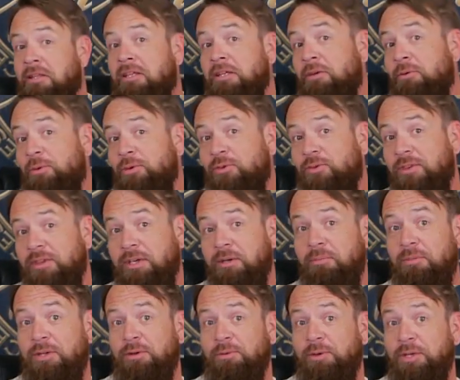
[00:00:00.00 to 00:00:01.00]
it was
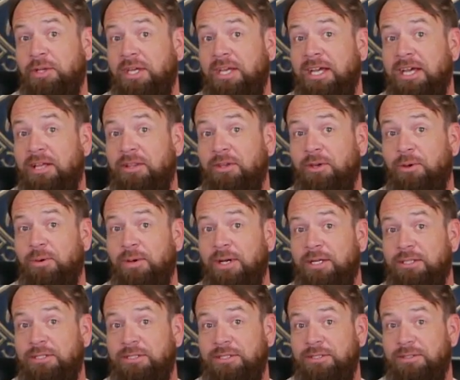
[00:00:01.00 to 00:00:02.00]
them that really had the
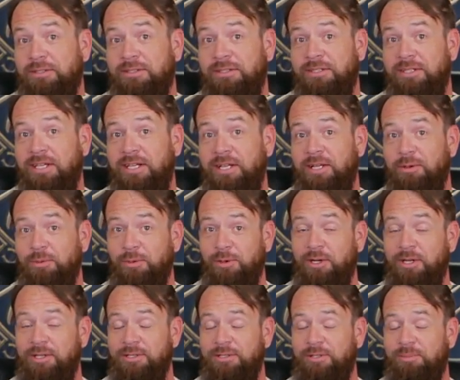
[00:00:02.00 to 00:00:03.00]
questions and they didn't
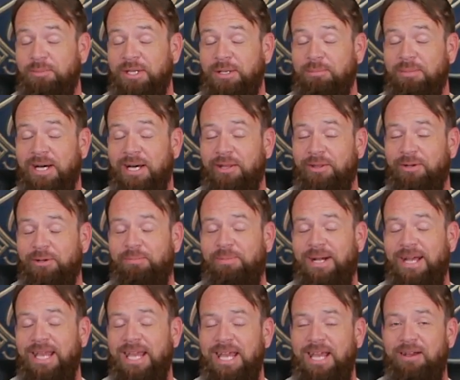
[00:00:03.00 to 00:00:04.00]
want us to be bothered
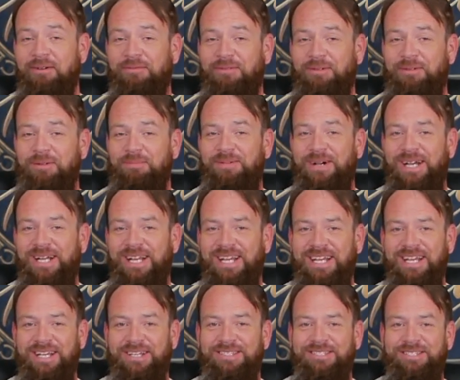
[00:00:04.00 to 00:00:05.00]
by
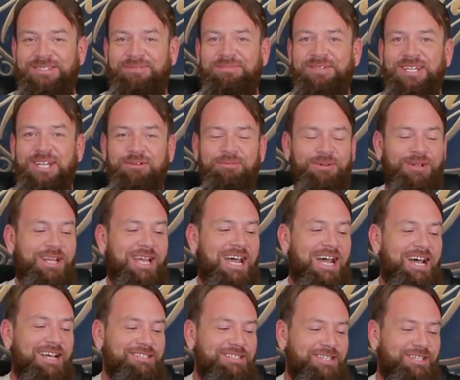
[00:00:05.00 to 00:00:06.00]
everybody else to be able to
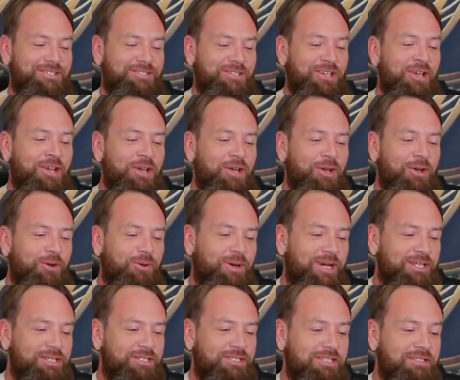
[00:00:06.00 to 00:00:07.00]
ask us
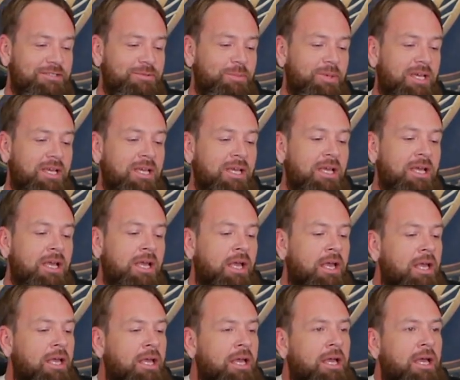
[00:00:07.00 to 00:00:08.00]
questions. But
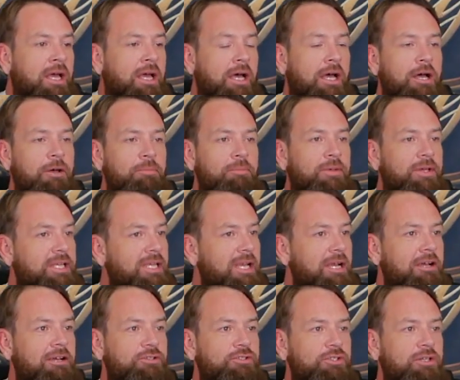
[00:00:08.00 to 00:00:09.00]

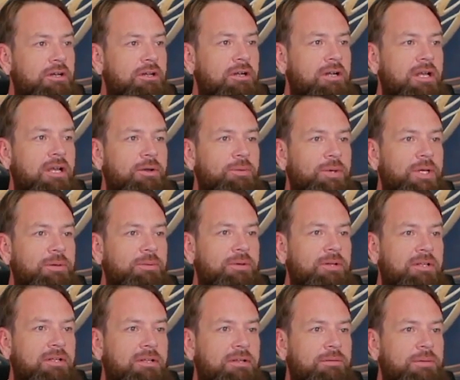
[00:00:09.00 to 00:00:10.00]
Sean and I, we
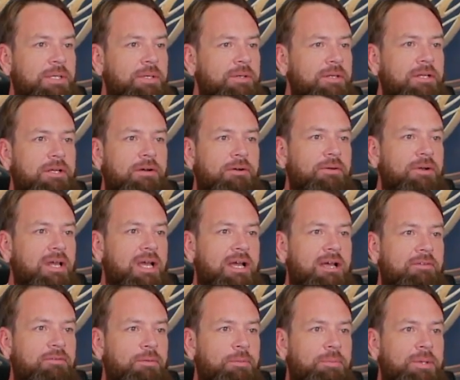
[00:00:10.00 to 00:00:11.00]
would go and
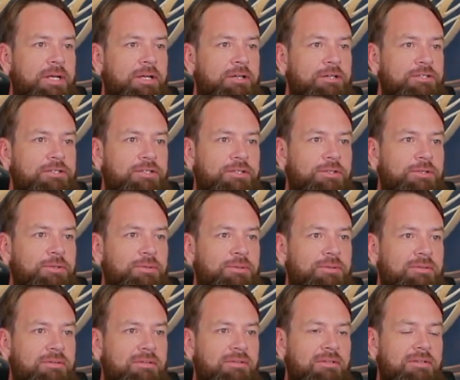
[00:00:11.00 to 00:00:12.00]
have a beer
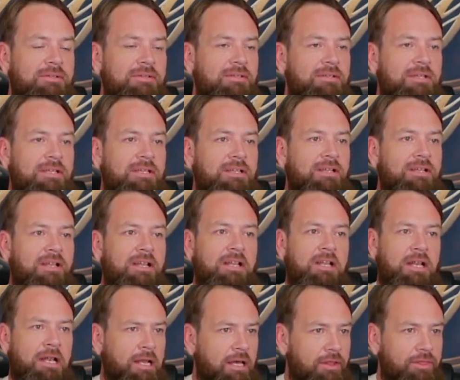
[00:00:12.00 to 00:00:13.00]
too,
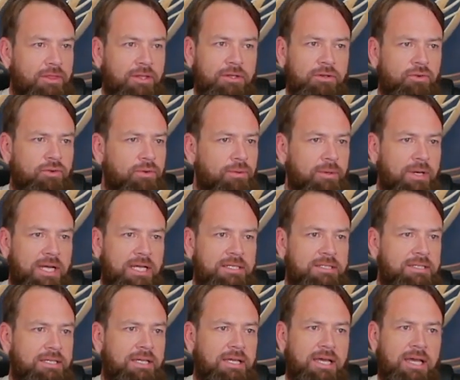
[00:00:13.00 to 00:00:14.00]
and nothing
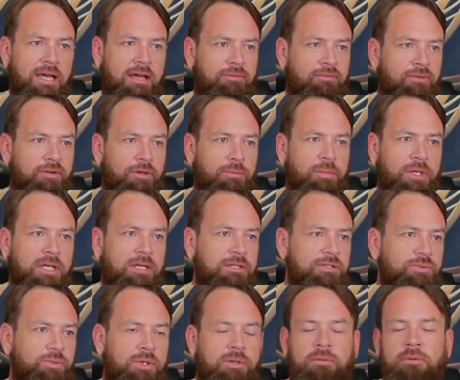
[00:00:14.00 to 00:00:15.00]
crazy ever
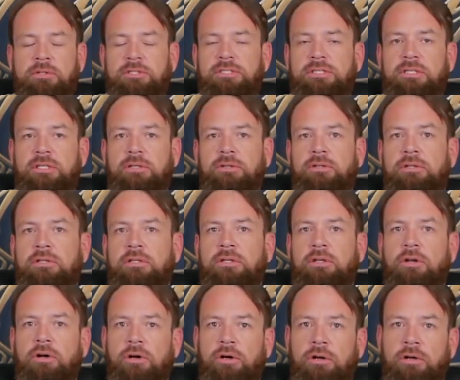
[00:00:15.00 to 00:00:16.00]
because we were still on
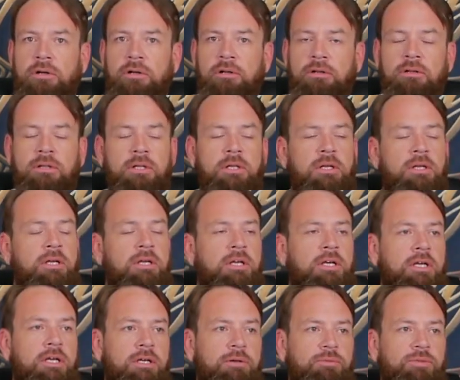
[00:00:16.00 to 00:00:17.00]
call.
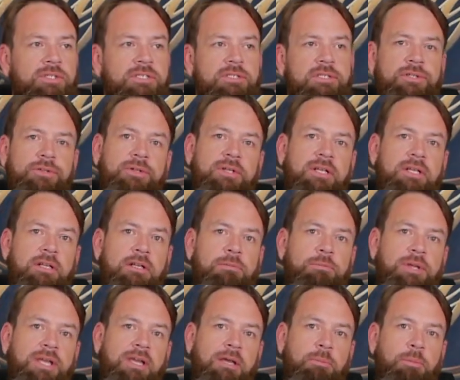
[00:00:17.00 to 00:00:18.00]
We still needed to
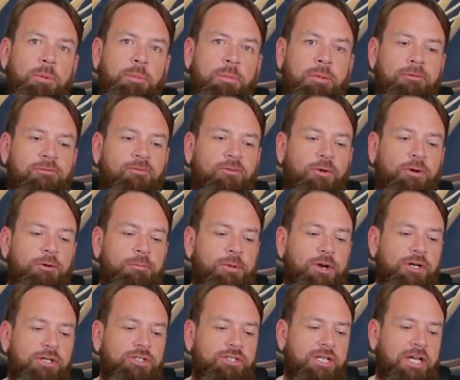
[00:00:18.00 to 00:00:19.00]
be able to perform
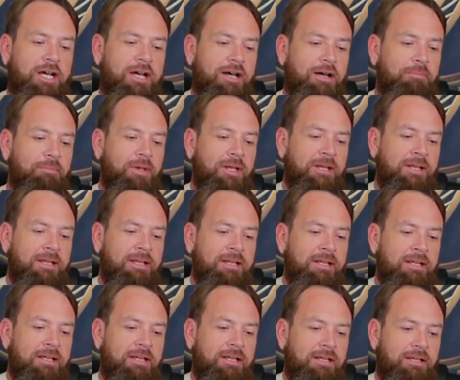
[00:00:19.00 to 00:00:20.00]
our job.
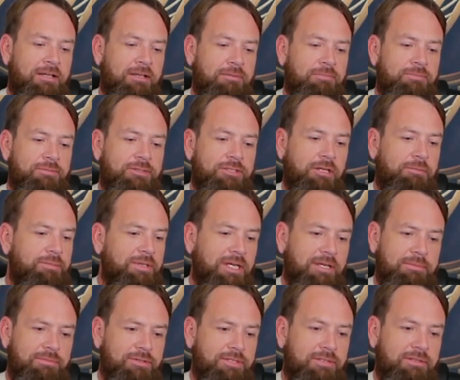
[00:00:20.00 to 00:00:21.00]

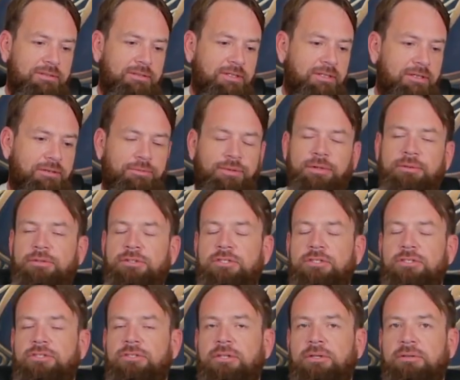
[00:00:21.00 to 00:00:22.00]
Sometimes we were
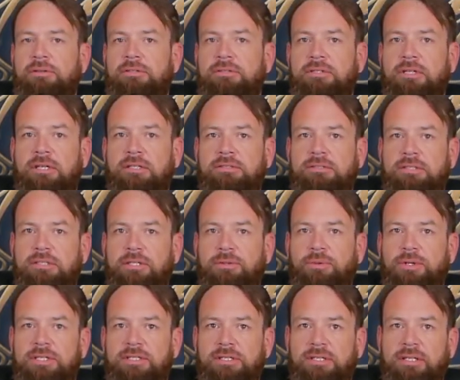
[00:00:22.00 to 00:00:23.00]
just so exhausted it
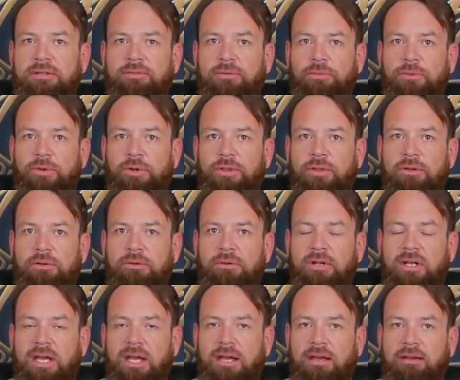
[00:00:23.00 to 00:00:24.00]
wasn't even worth
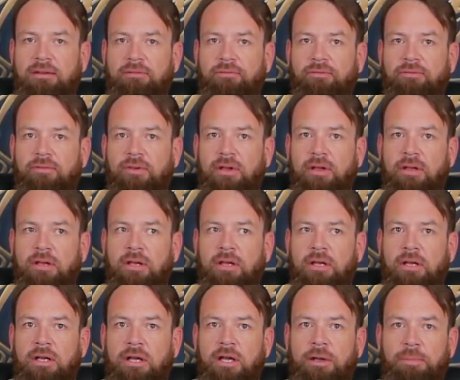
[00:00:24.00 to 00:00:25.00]
going to have
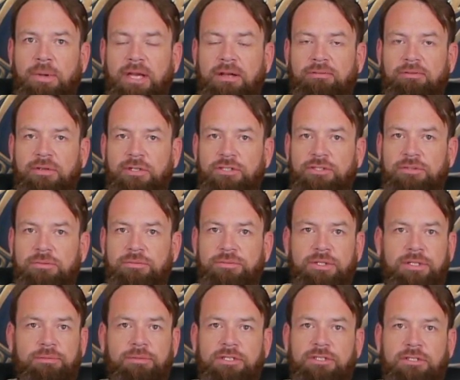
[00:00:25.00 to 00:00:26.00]
a beverage.
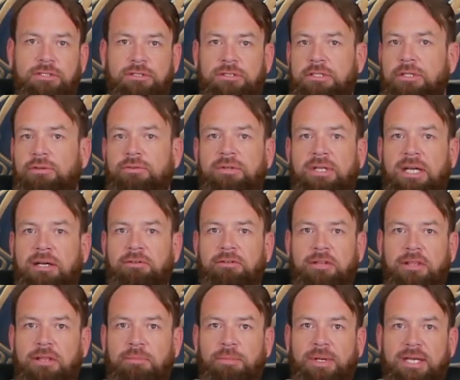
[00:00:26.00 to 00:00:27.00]
We would just go down
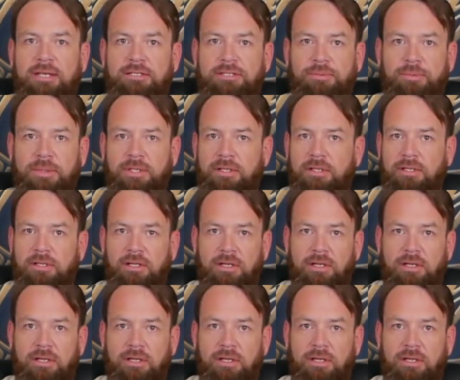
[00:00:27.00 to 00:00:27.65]
to the basement